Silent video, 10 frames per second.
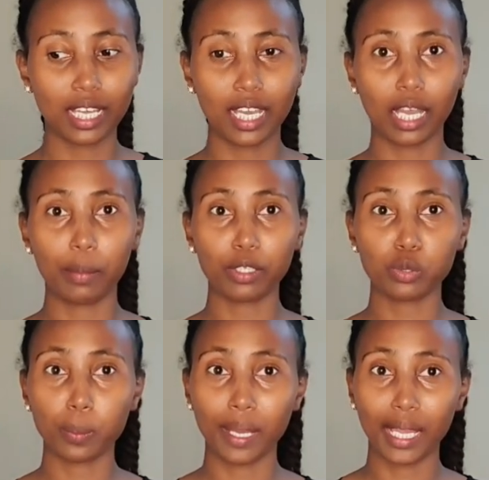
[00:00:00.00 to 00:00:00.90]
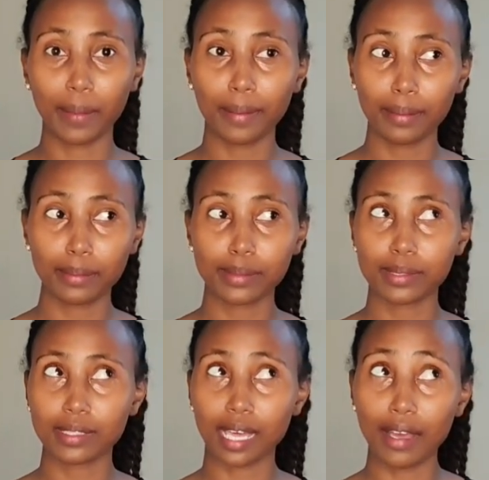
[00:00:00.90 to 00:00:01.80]
coming to buy
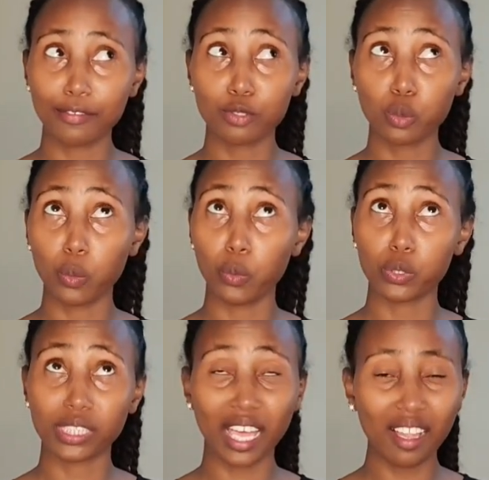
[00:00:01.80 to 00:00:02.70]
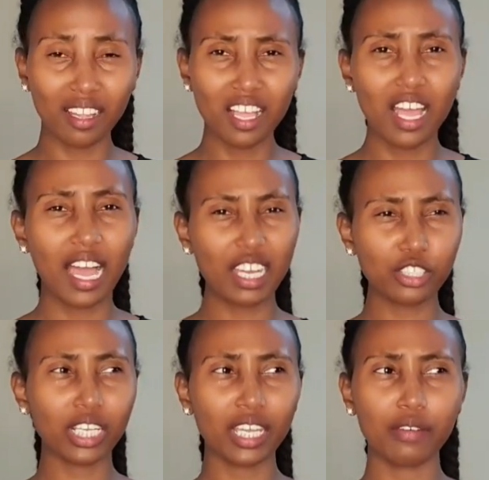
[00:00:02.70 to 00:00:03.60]
stuff to sell. Actually,
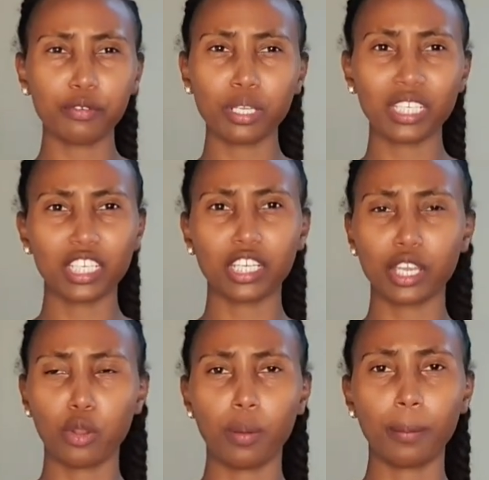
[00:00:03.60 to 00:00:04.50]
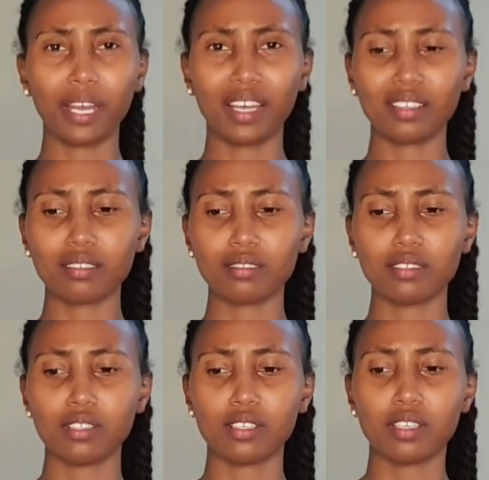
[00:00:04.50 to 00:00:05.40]
everyone in Gikomba,
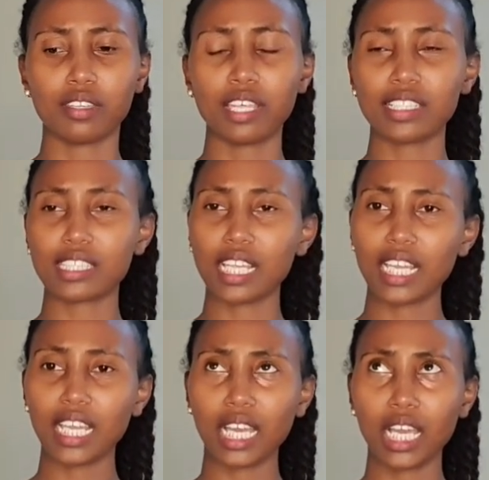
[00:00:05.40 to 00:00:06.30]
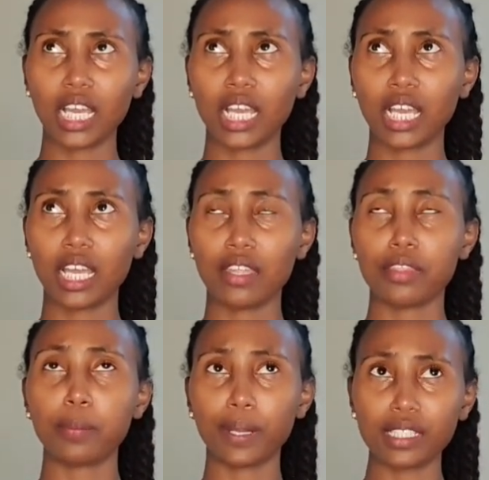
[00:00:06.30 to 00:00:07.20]
they're selling, the
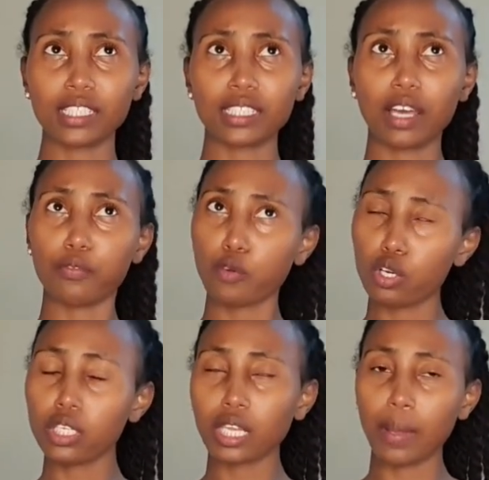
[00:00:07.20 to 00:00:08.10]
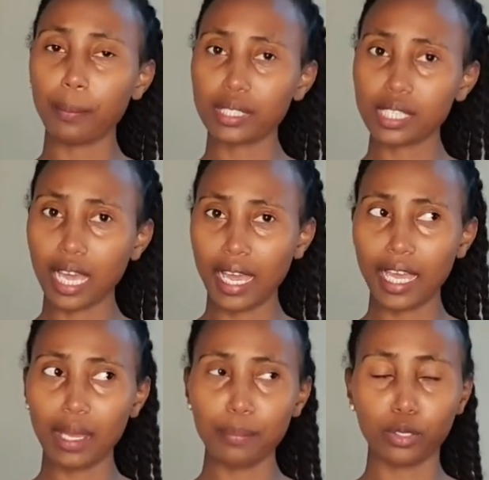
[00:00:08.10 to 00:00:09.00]
prices have gone a bit
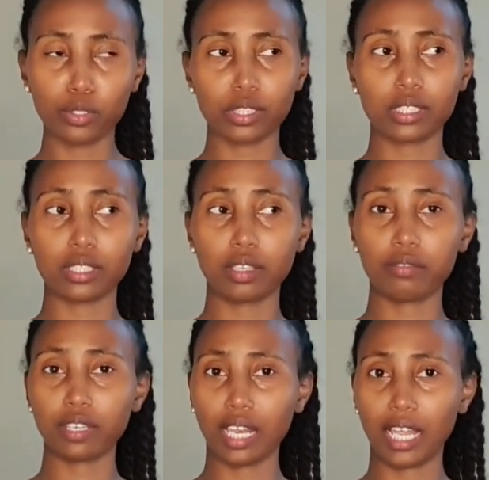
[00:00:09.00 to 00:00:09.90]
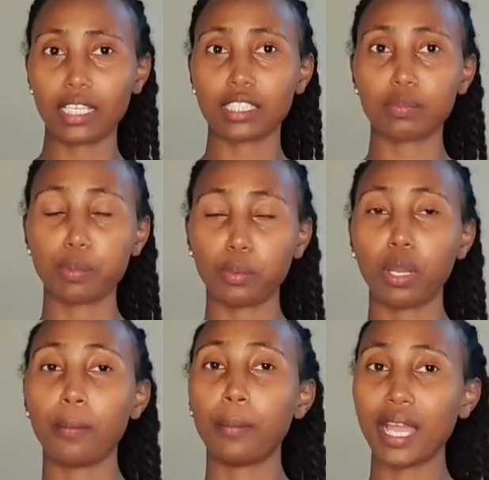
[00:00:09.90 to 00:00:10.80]
higher because they've realized people
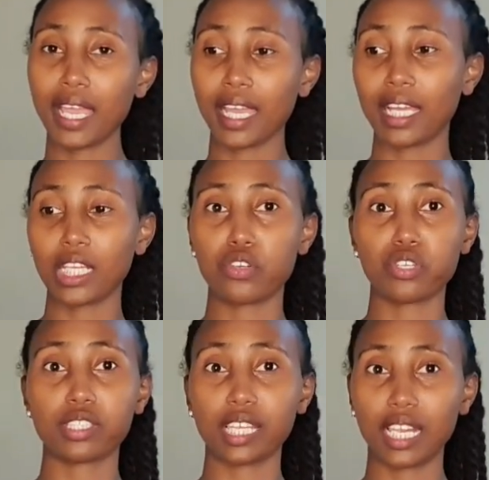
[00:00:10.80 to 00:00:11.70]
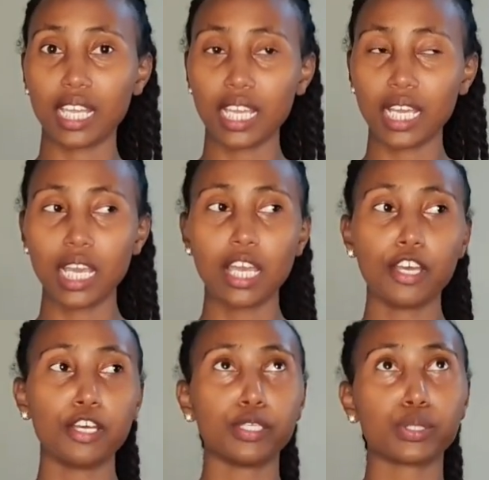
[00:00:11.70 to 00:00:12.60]
are buying and reselling.
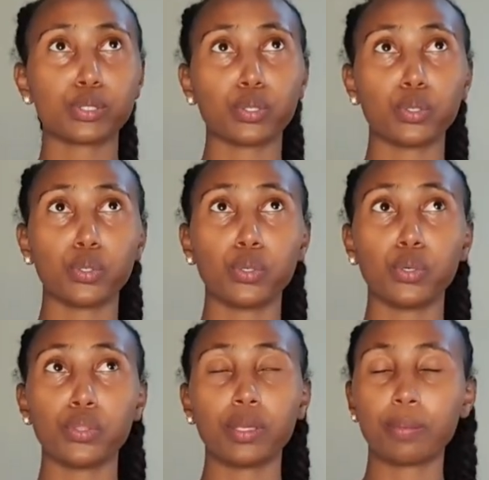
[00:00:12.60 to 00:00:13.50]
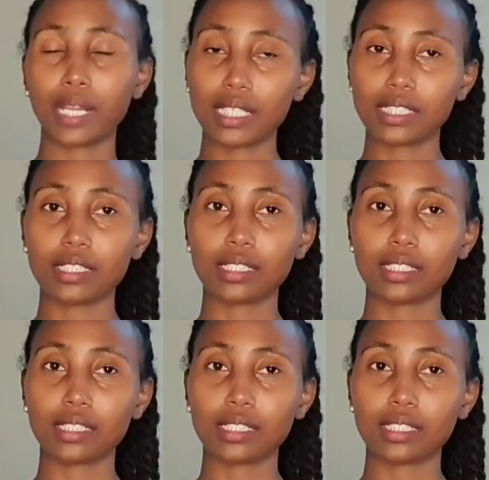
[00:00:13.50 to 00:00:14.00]
So the price is